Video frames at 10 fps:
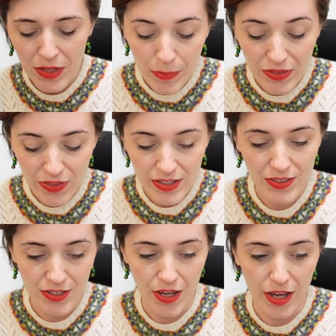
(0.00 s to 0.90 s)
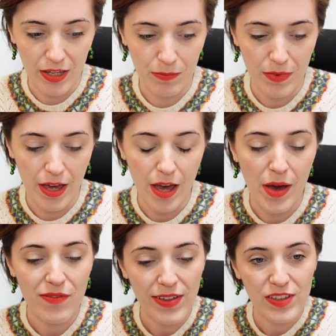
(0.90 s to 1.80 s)
But this time,
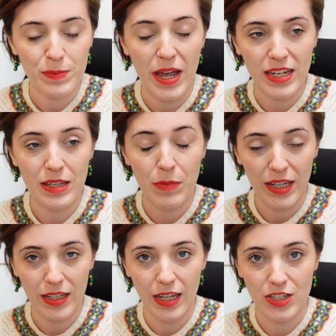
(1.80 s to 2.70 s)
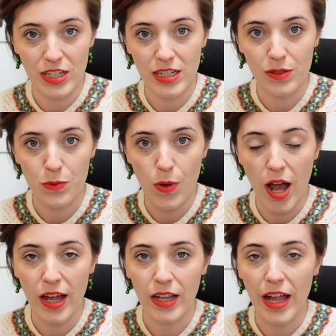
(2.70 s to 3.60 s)
I've had this pattern in my collection a little
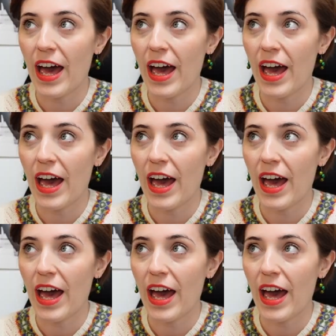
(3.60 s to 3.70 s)
while,